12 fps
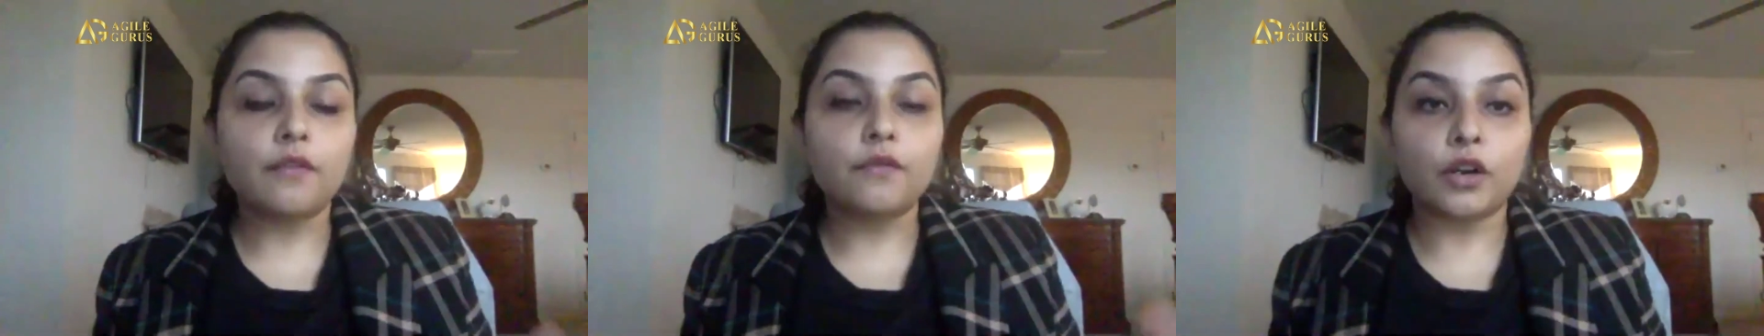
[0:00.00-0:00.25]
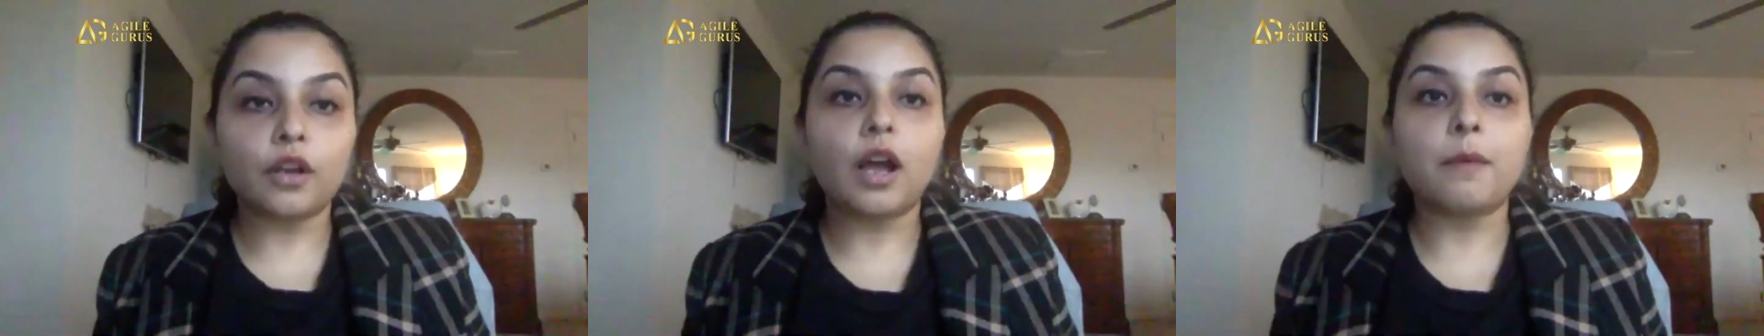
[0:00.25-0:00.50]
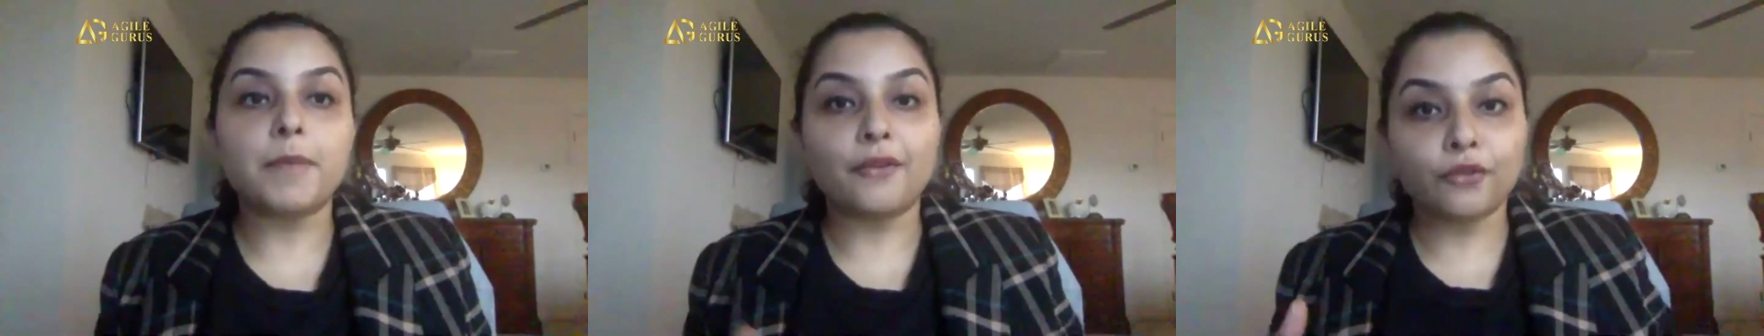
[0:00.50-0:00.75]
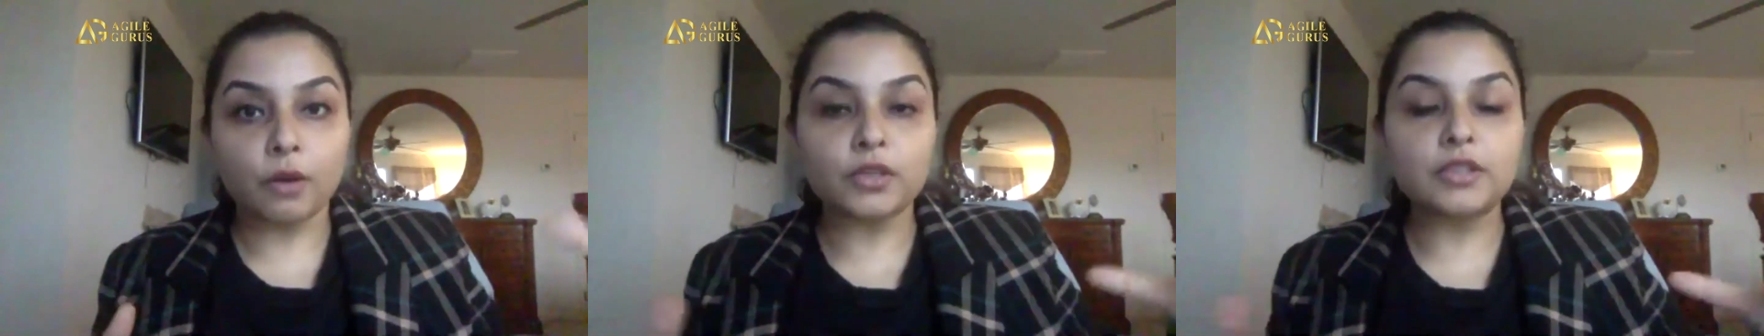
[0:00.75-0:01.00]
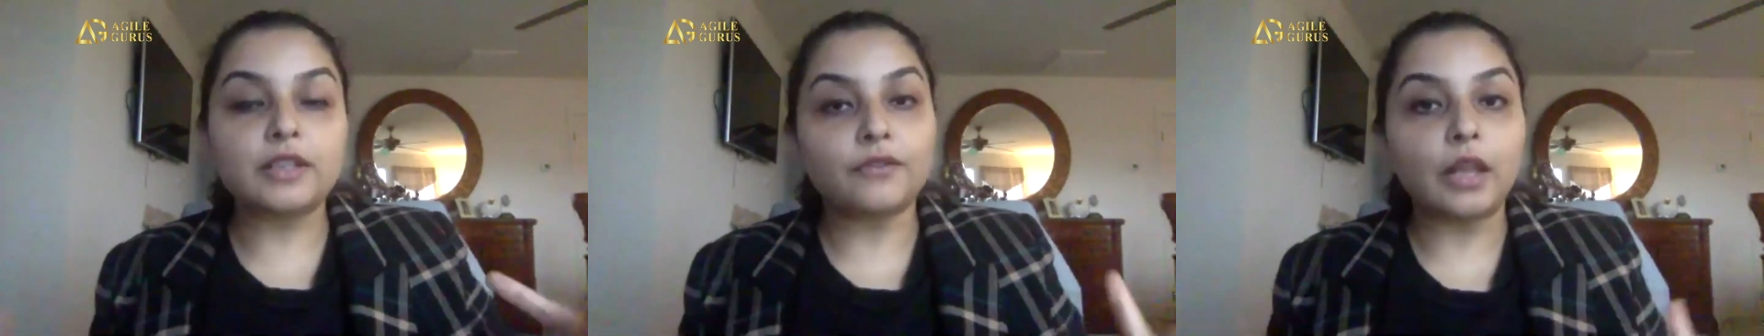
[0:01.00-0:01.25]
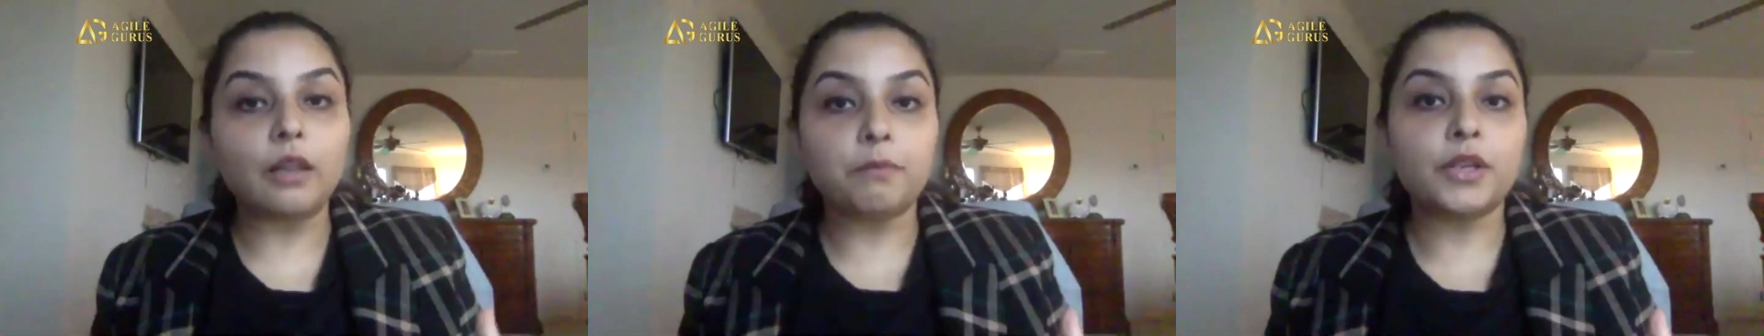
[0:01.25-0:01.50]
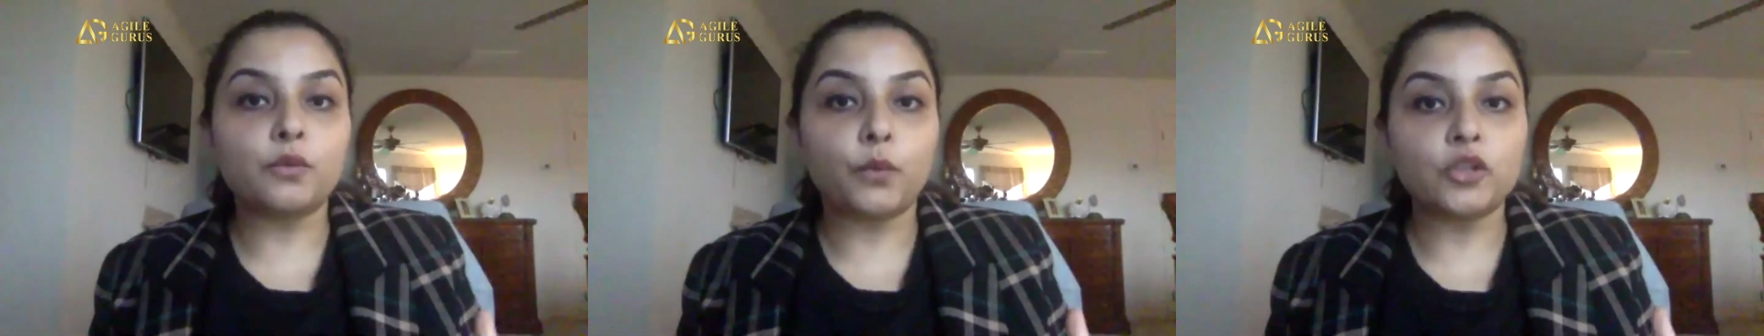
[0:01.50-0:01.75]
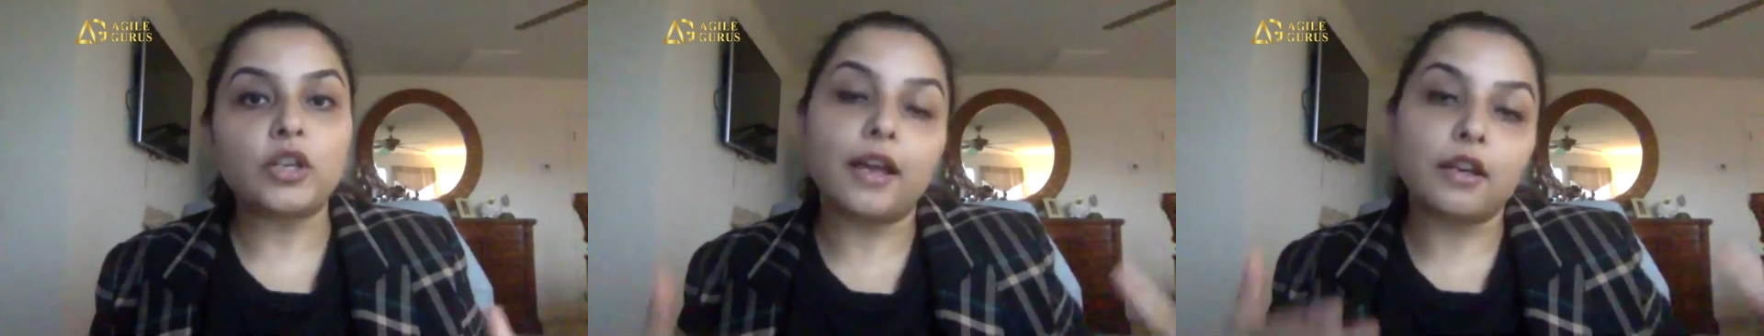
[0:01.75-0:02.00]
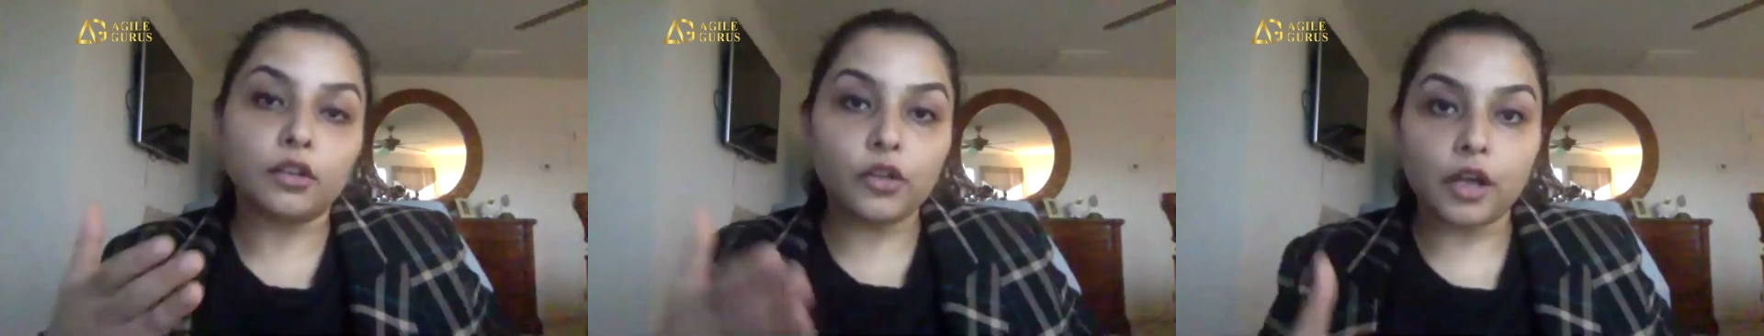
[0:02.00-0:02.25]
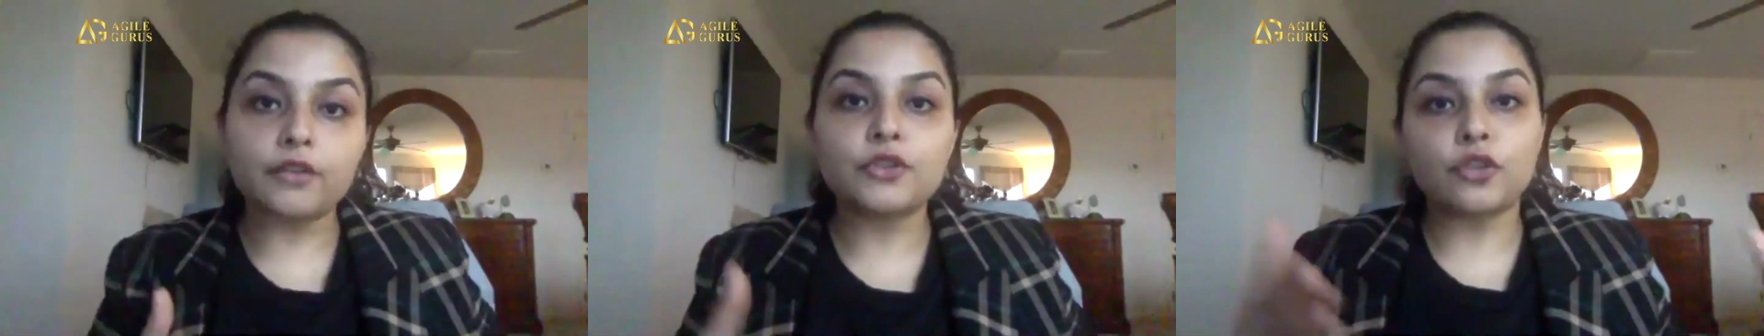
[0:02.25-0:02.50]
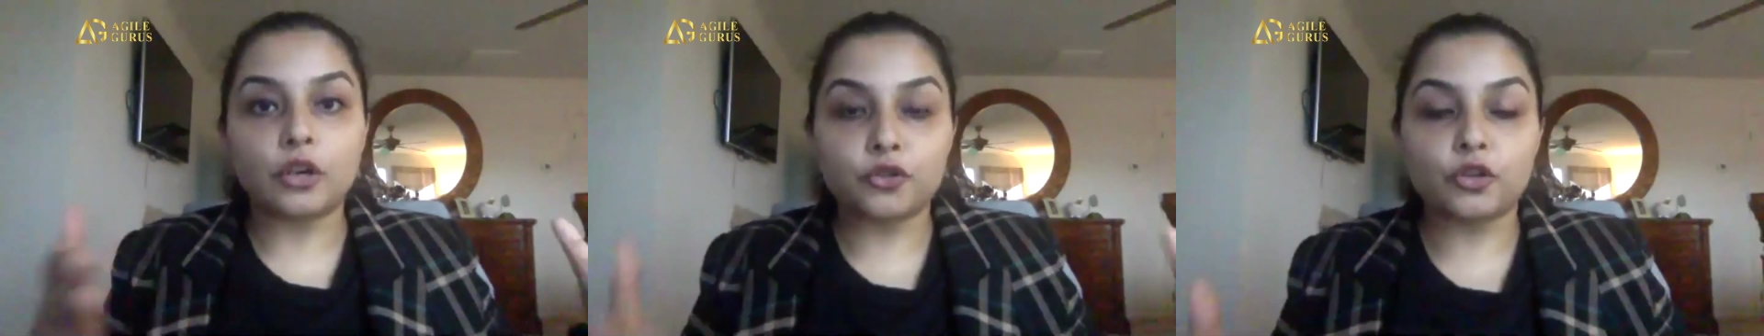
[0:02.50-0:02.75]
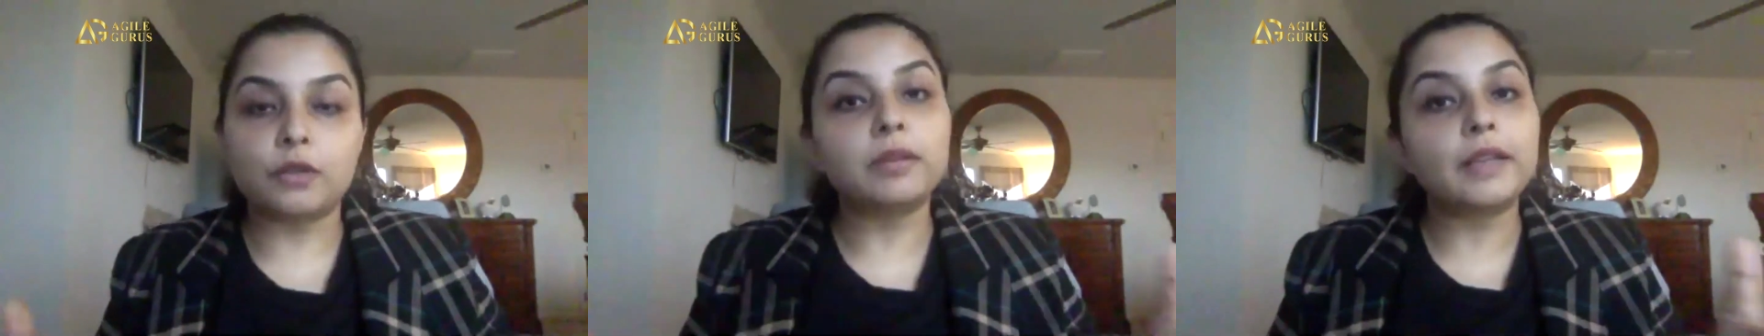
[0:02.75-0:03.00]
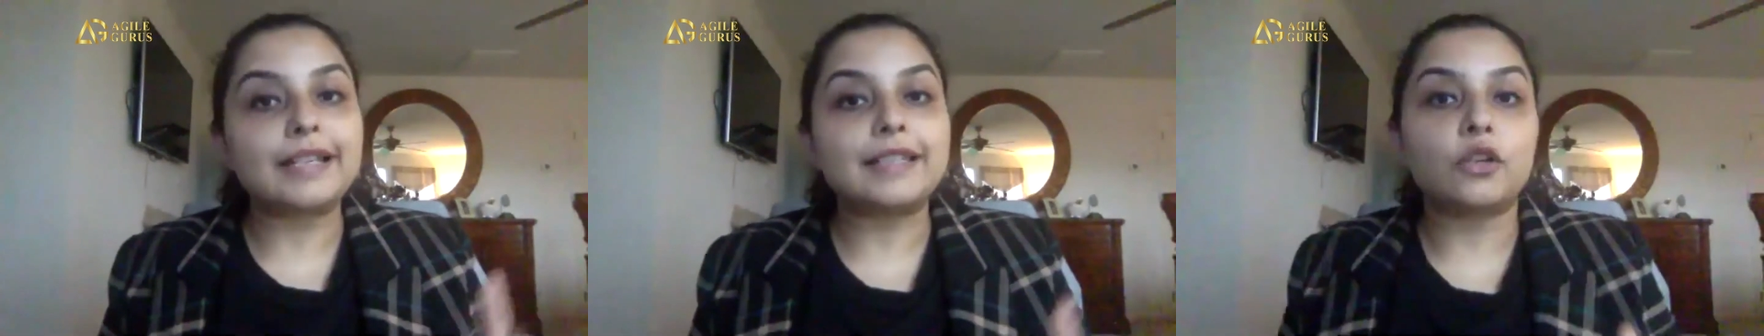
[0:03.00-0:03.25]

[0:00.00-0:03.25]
They're coming from a development which had a lot of structure in place,